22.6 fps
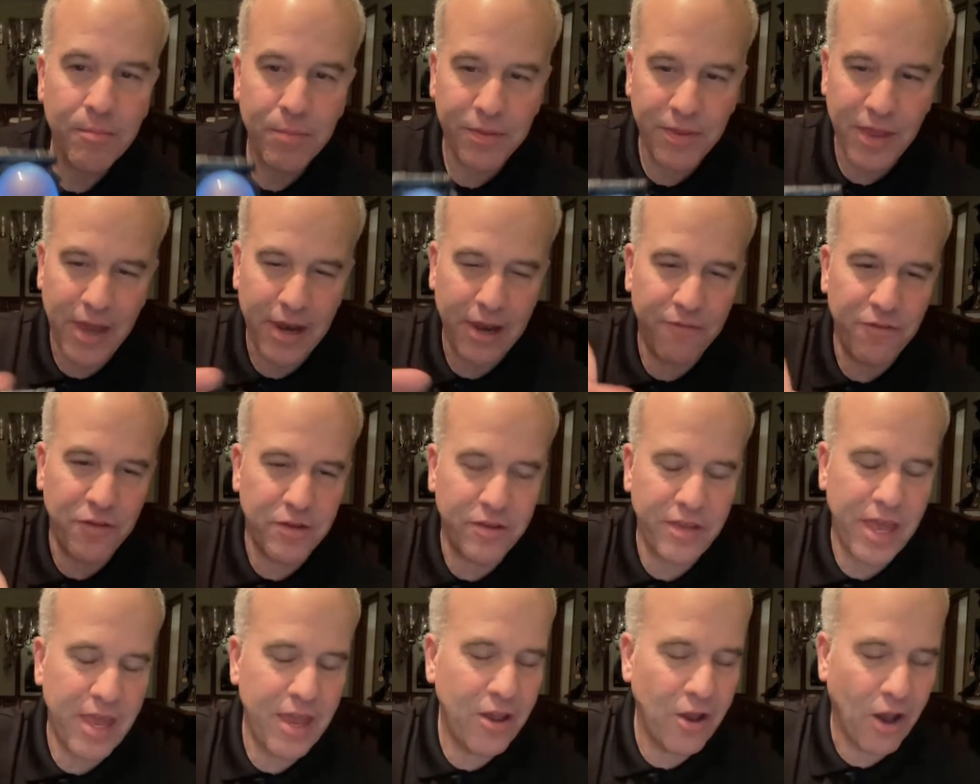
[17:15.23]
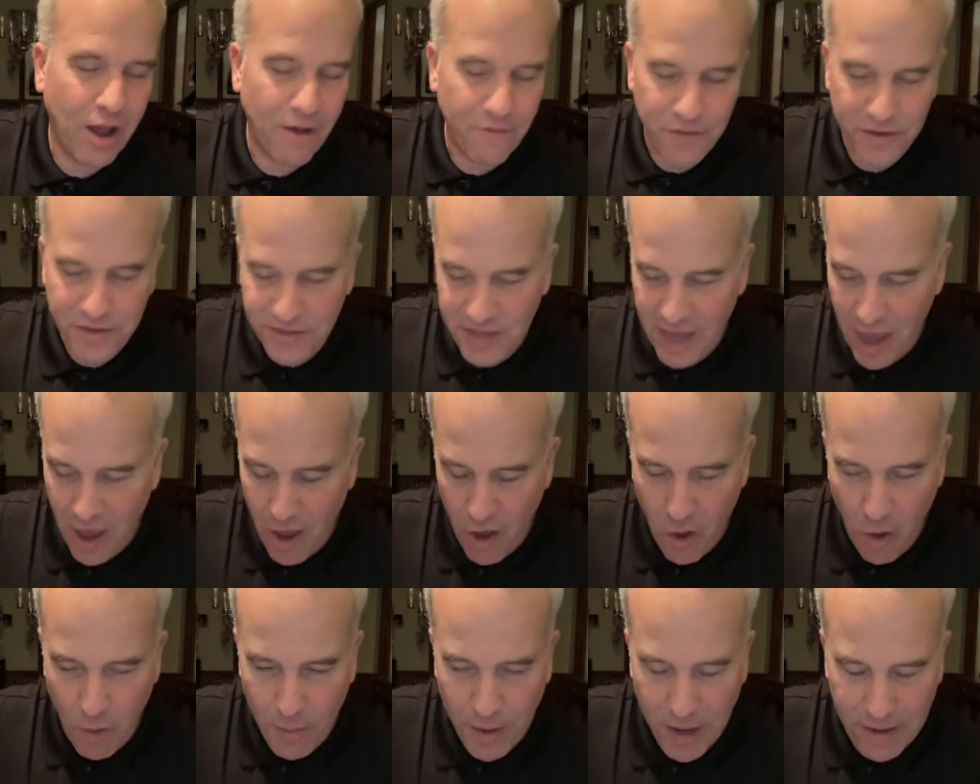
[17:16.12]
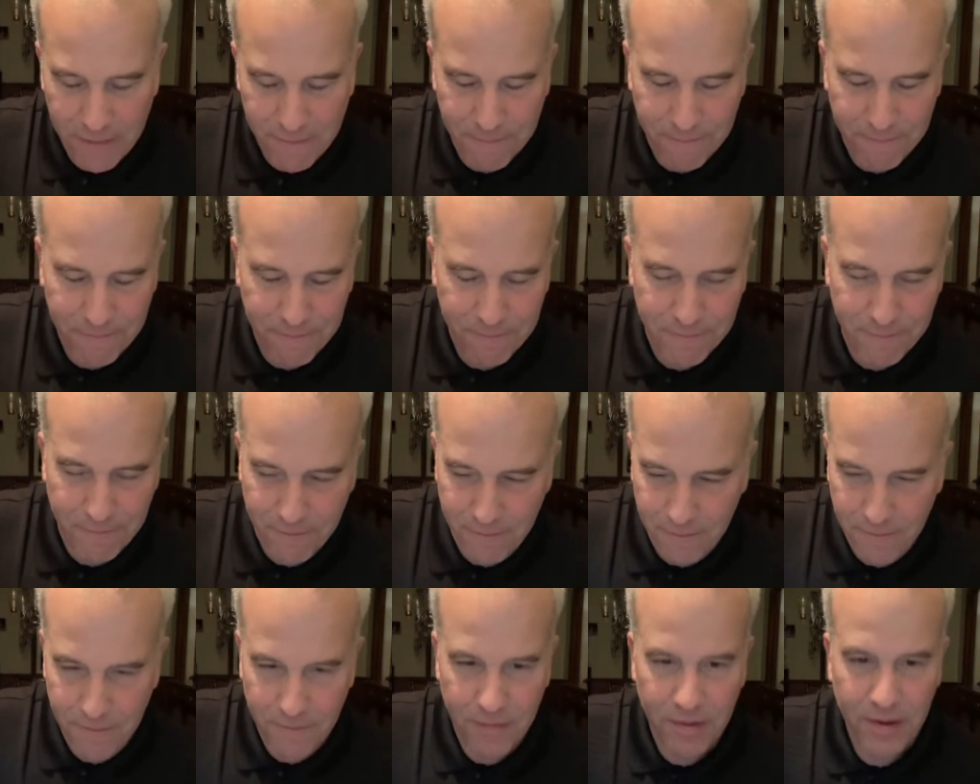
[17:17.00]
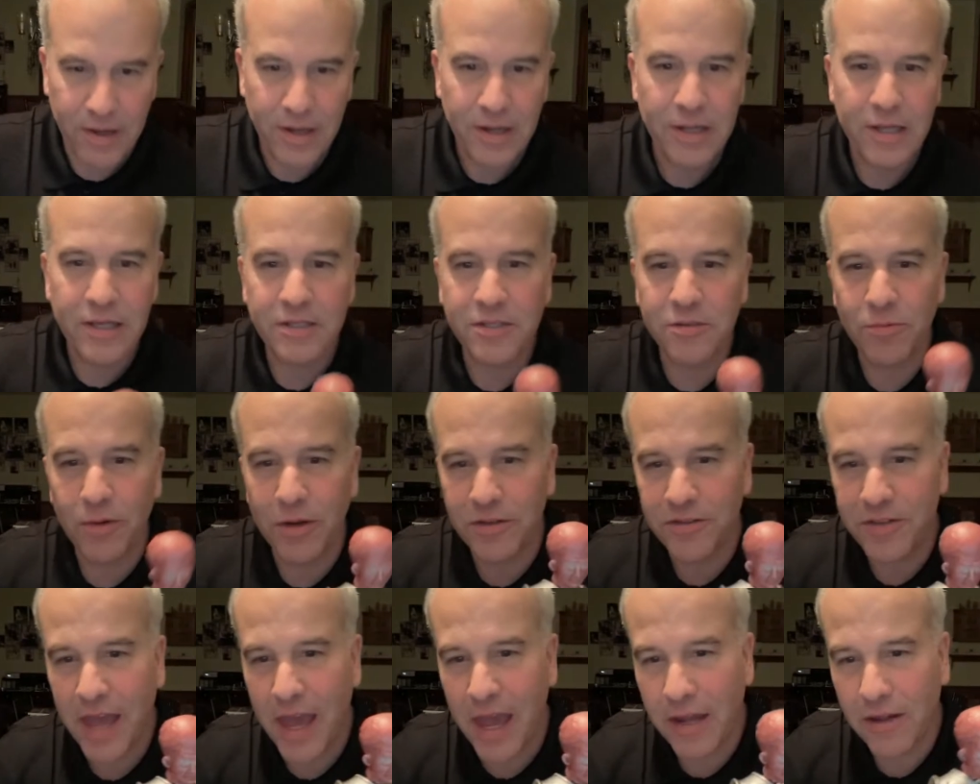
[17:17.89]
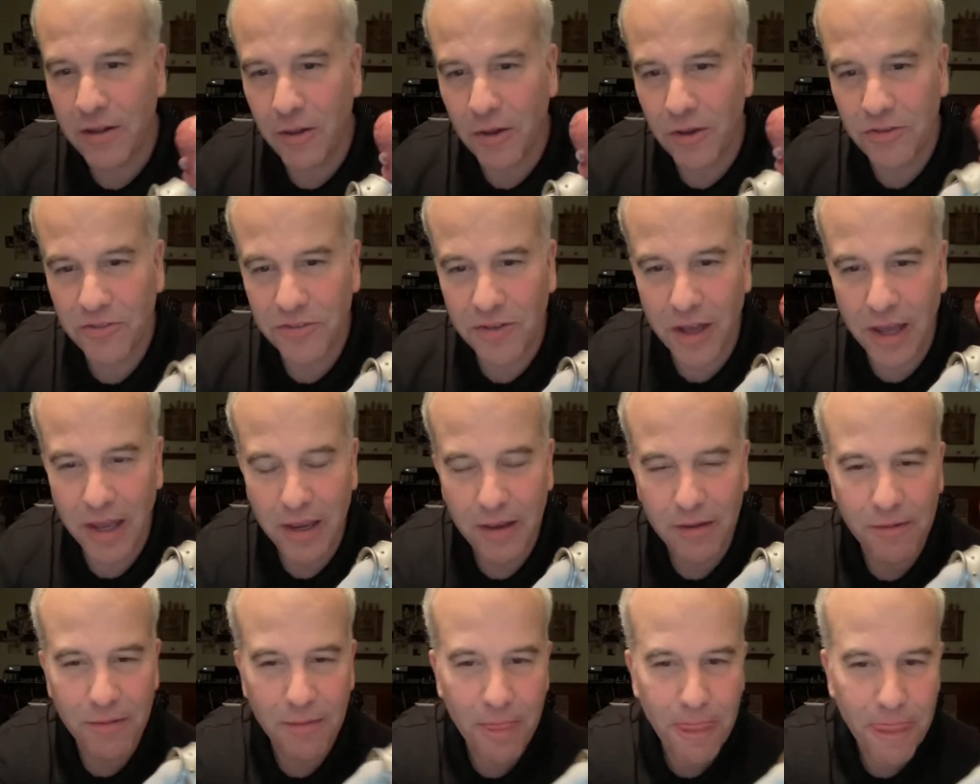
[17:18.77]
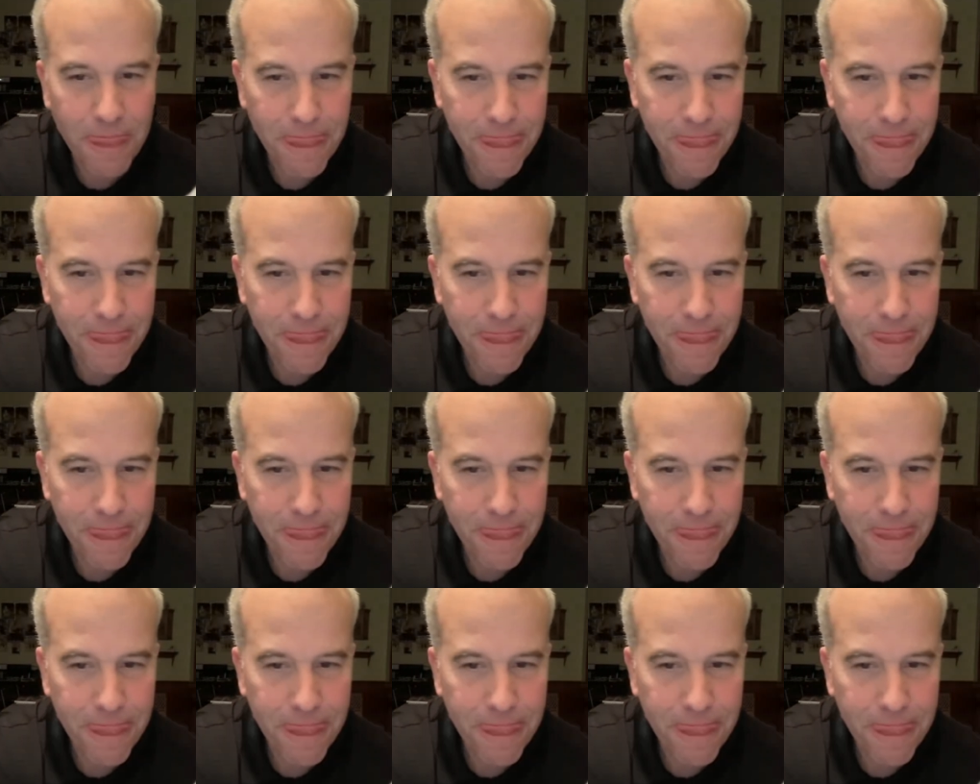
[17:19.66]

But then if you take off his helmet, this is what his head looks like.